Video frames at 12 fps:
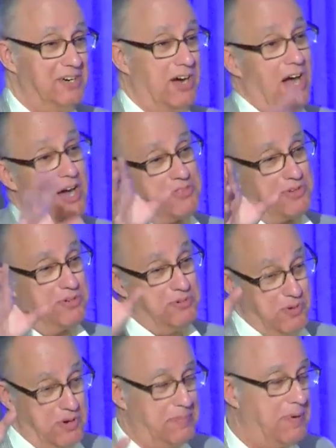or author who
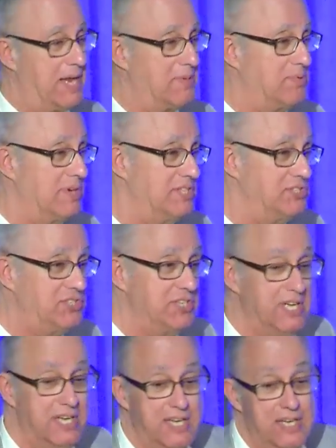wrote about a prince,
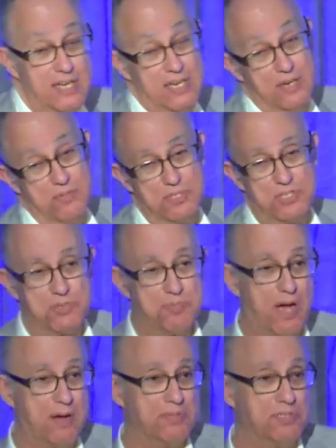uh, which is
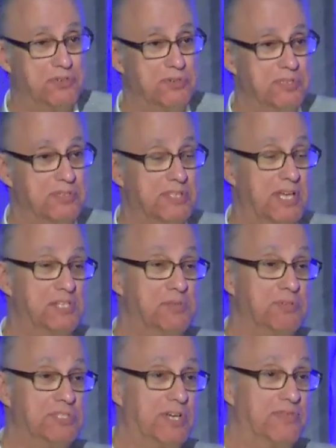probably true. There are days in
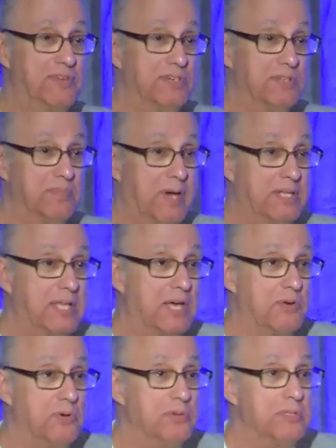which I feel about
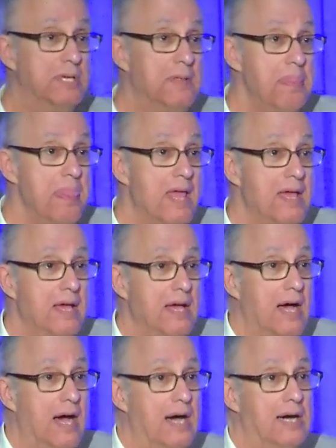that old.
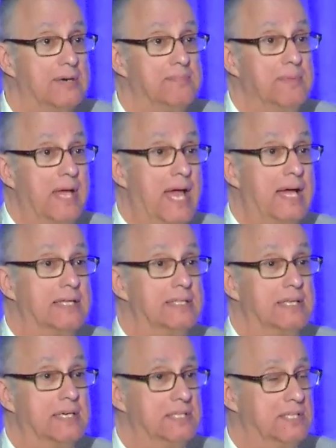Um,
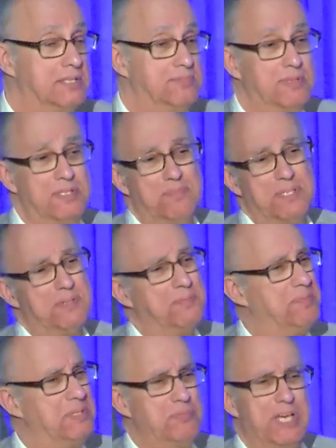and uh,
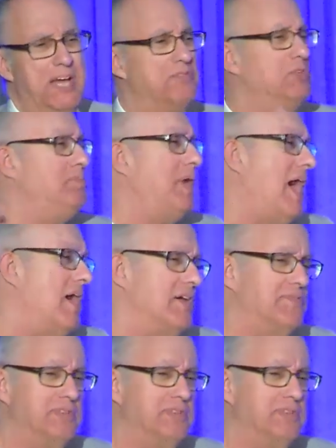but, but we have new power